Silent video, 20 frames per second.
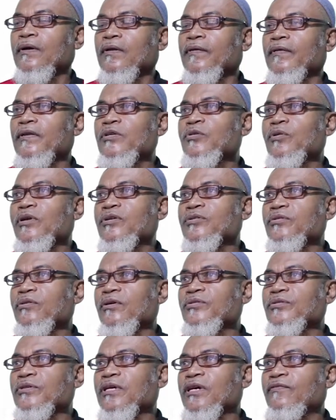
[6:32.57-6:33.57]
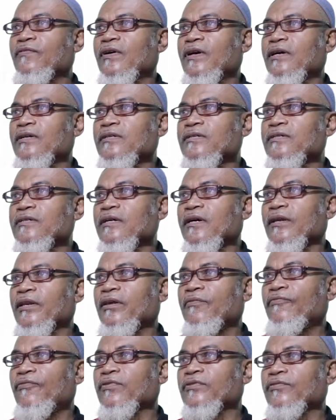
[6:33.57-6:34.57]
this one is going to give us a
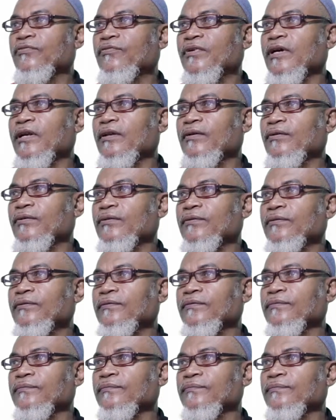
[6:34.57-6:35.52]
default value